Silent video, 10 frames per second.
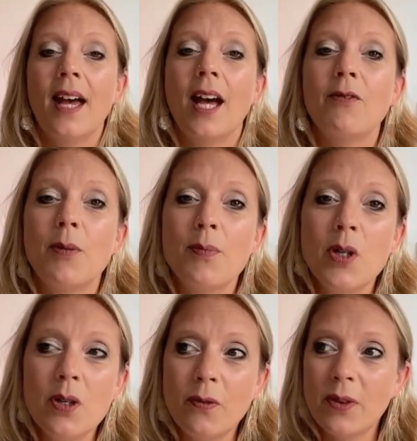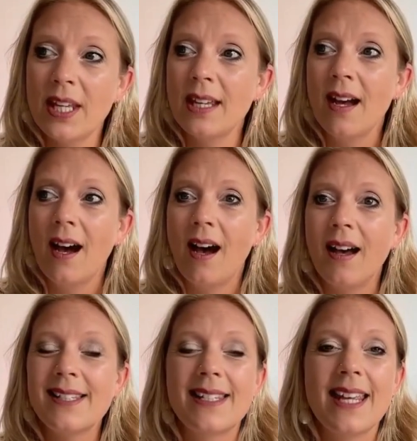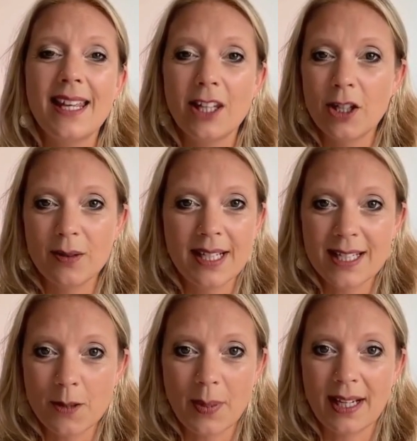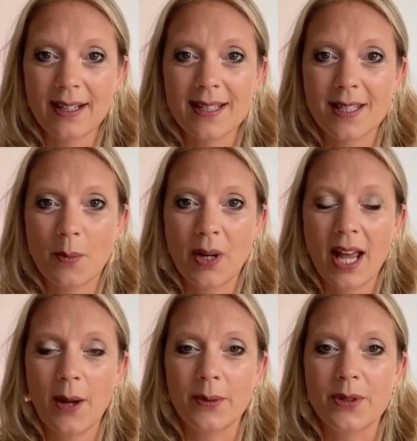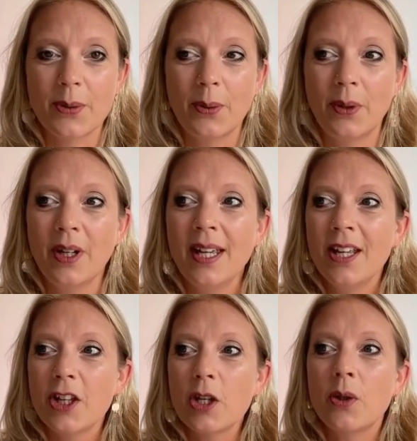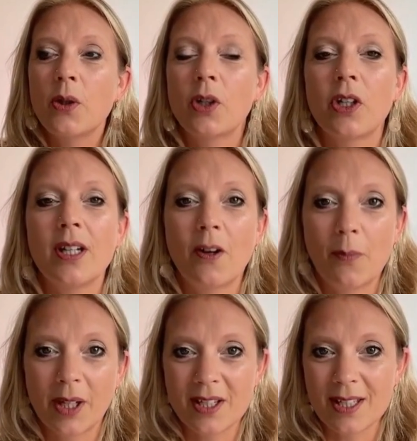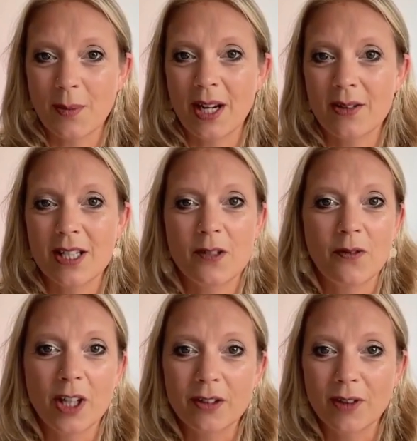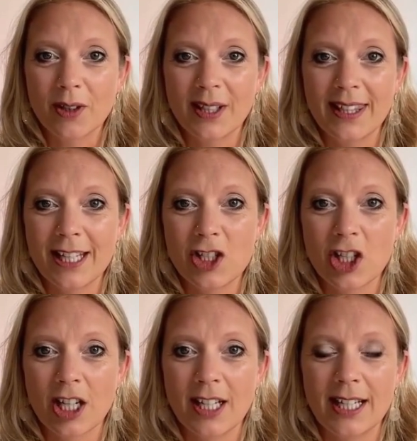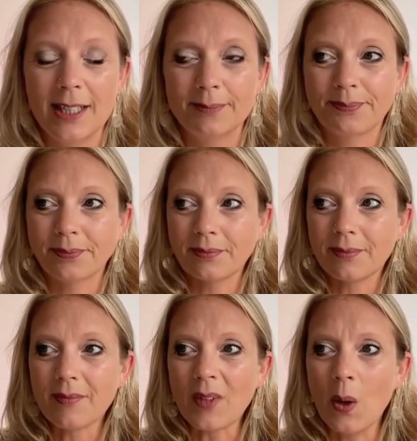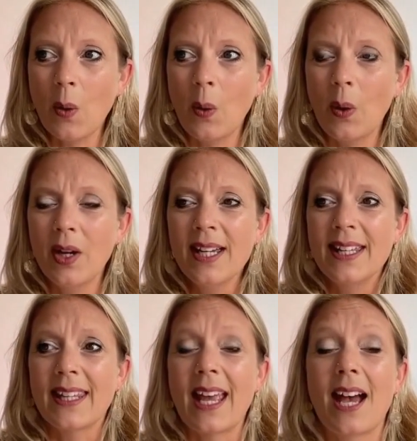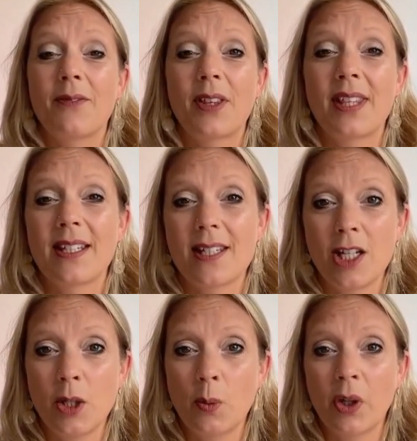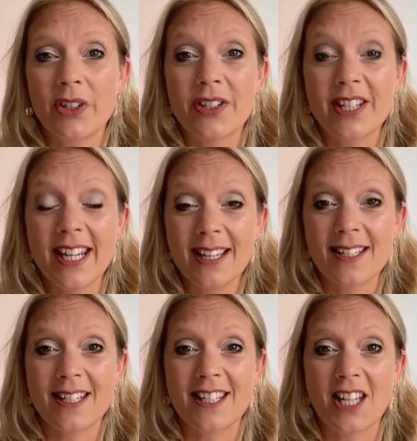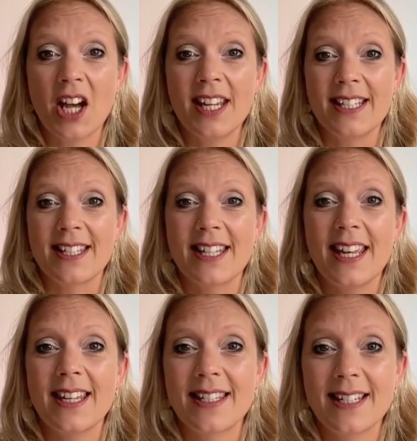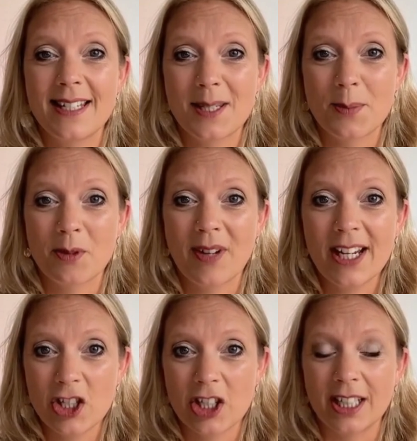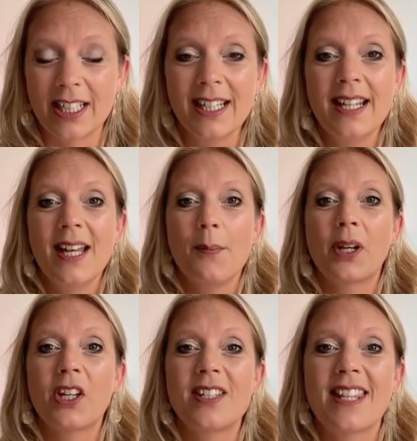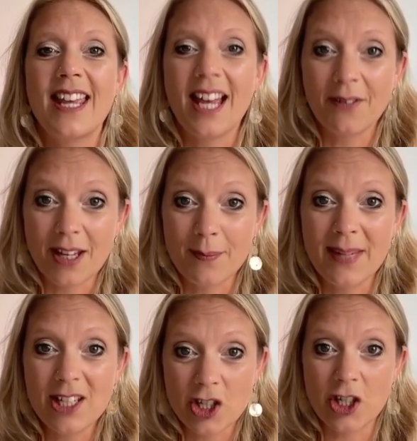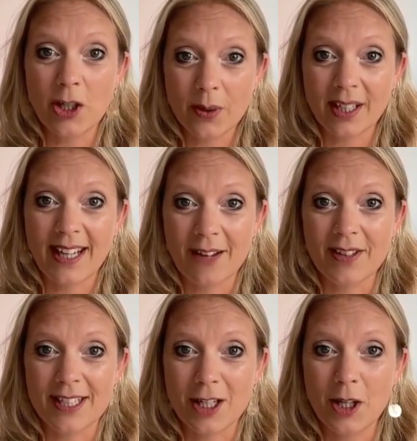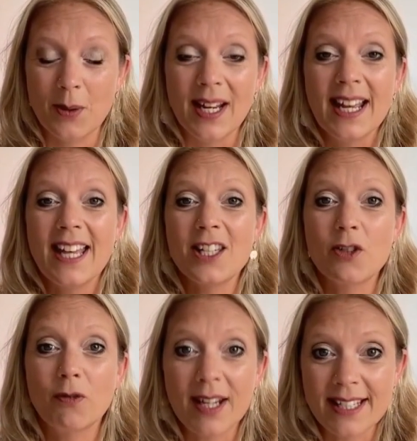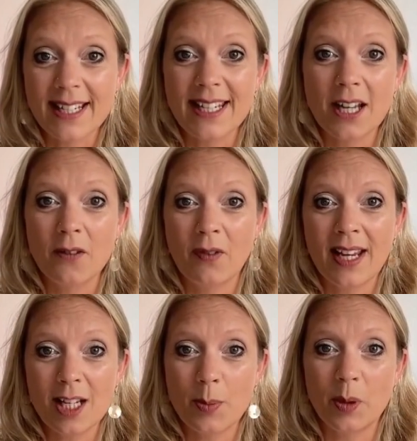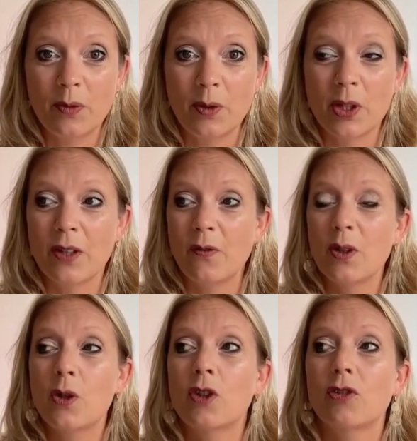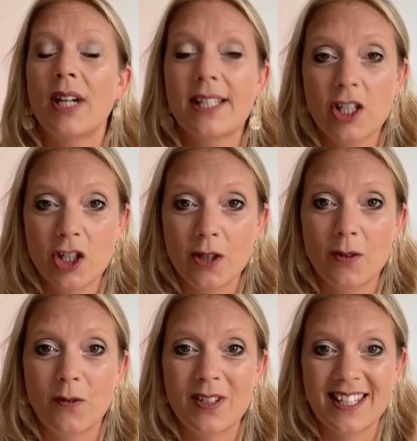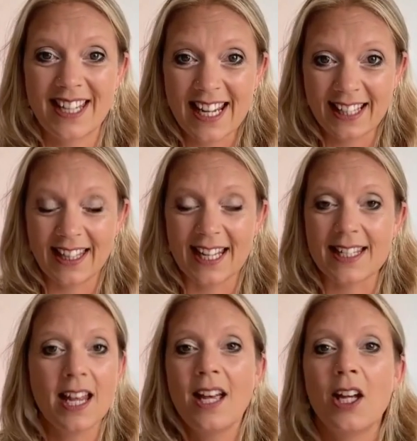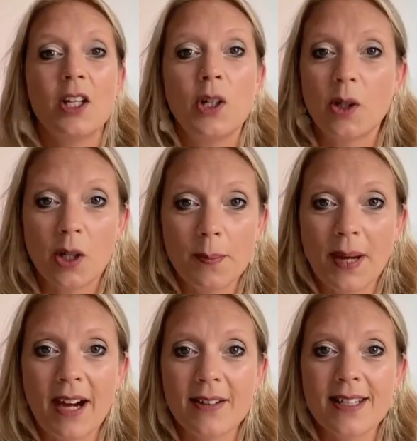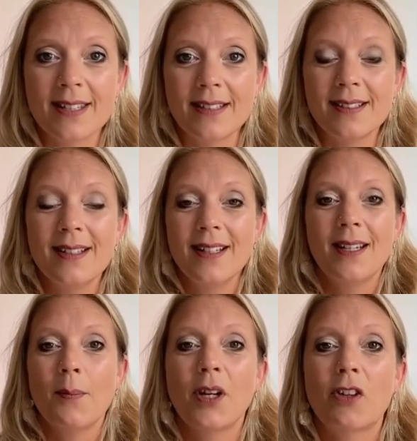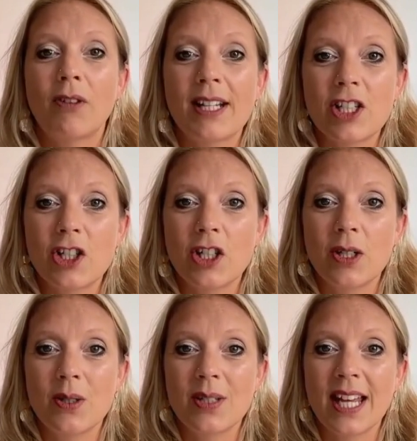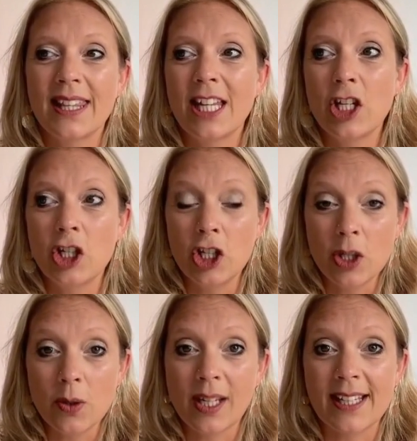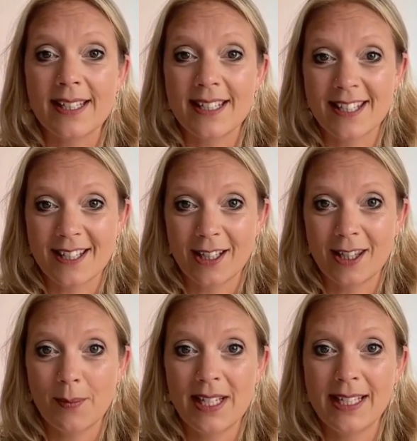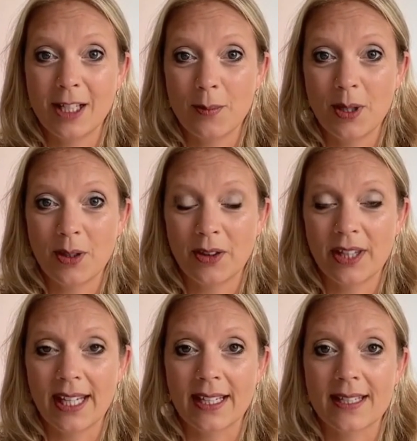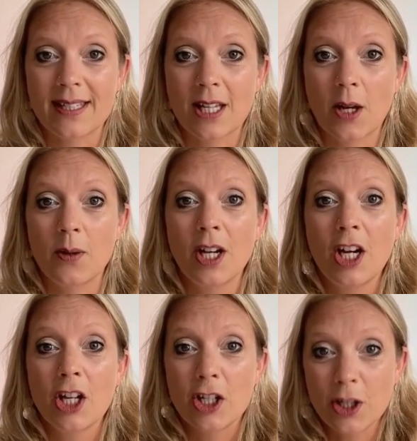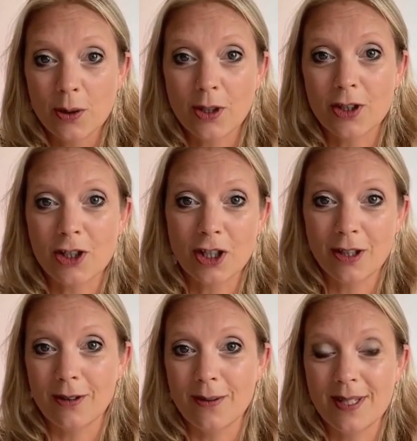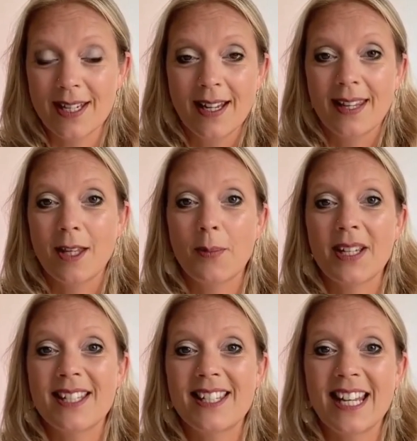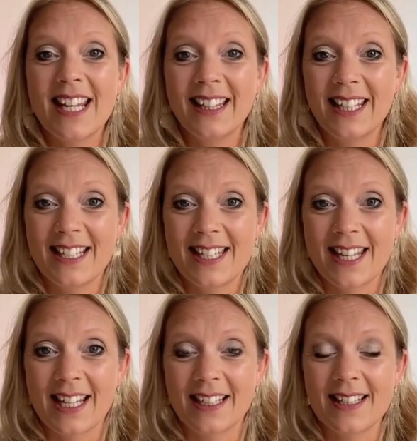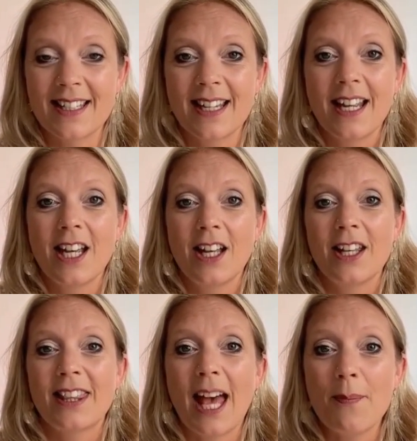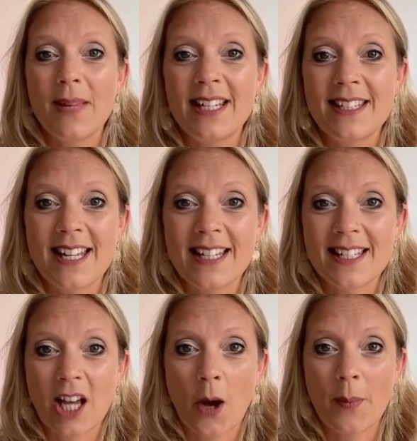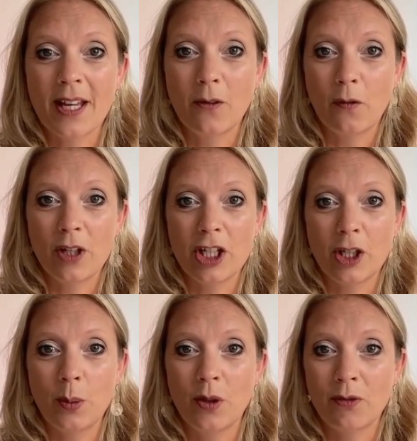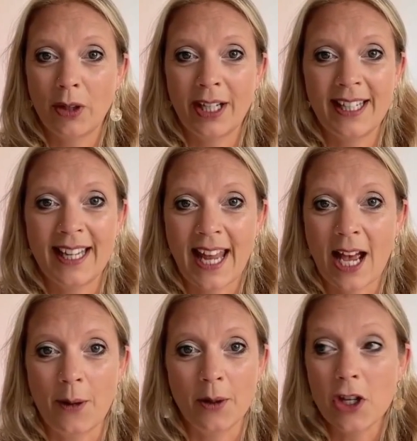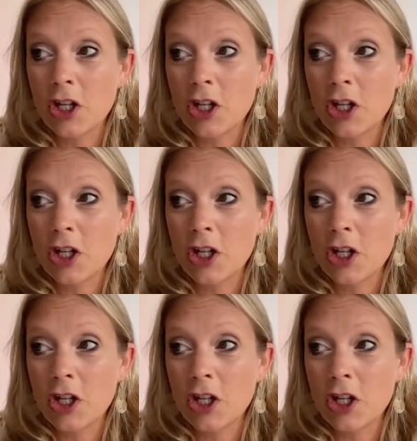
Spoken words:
And remove the idea that you need to be like someone else, or that you're not good enough because someone else is further along in their journey, or they have the things that you want. See it as a sign. See it as an inspiration. Because they have it, it means you can have it too. It's readily available for you. Feel gratitude for seeing this. Not comparison, but gratitude. And then you get to decide the meaning you put on things. So you can choose that by seeing these things, that means it's coming for you right now.